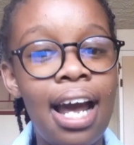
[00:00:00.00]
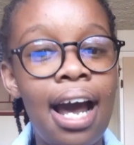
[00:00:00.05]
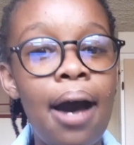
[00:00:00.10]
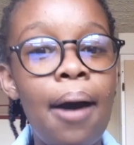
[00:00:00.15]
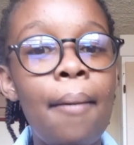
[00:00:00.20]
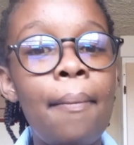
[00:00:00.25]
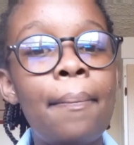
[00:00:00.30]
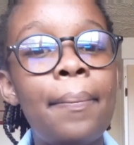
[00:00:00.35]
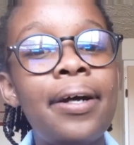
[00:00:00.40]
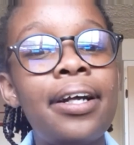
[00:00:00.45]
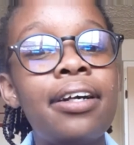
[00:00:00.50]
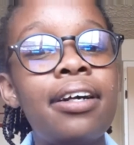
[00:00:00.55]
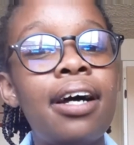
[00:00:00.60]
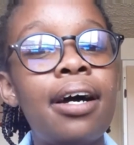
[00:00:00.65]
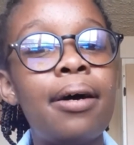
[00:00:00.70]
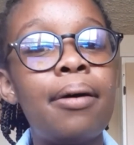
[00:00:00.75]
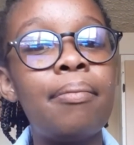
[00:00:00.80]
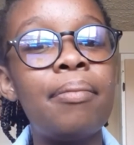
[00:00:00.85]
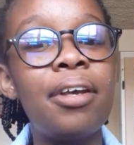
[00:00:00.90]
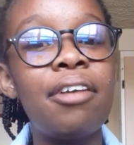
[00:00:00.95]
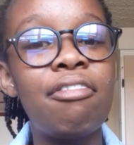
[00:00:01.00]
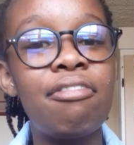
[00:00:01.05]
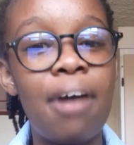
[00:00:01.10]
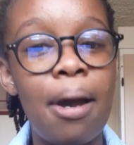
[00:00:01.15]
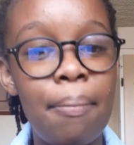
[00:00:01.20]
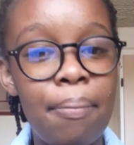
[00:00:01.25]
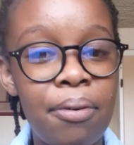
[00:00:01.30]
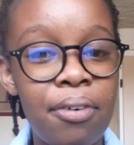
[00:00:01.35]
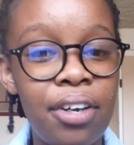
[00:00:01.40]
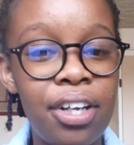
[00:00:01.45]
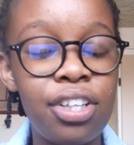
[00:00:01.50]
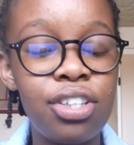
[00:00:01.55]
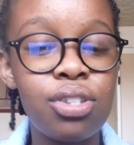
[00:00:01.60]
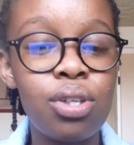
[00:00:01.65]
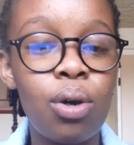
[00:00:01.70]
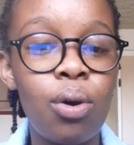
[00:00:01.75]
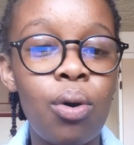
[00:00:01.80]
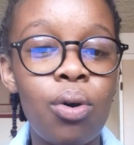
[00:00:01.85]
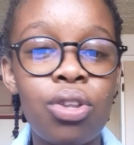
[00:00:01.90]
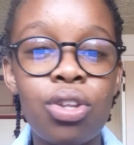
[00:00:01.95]
help evaporate
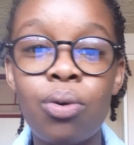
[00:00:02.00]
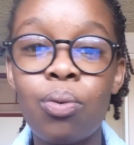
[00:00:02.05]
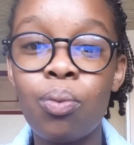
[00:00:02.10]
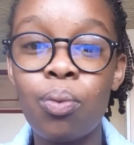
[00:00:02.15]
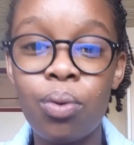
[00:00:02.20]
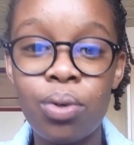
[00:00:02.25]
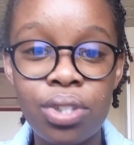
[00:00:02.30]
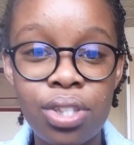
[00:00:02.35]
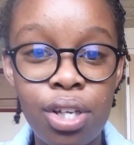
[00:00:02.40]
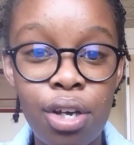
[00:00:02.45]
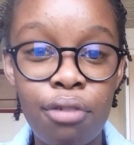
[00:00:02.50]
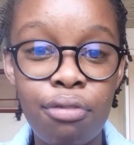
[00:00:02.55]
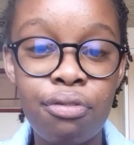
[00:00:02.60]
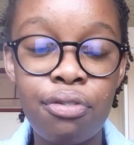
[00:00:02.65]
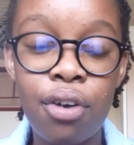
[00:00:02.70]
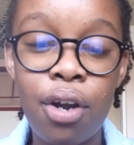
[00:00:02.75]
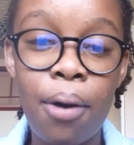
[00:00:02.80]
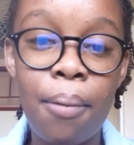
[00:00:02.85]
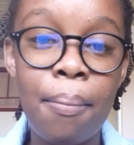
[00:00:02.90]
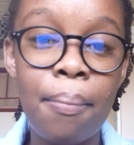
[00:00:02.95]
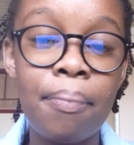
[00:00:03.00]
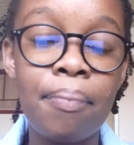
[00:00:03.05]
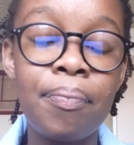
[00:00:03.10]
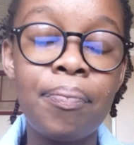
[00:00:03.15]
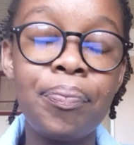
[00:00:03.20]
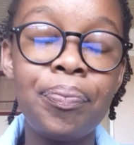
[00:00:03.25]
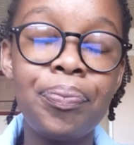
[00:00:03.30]
all the water from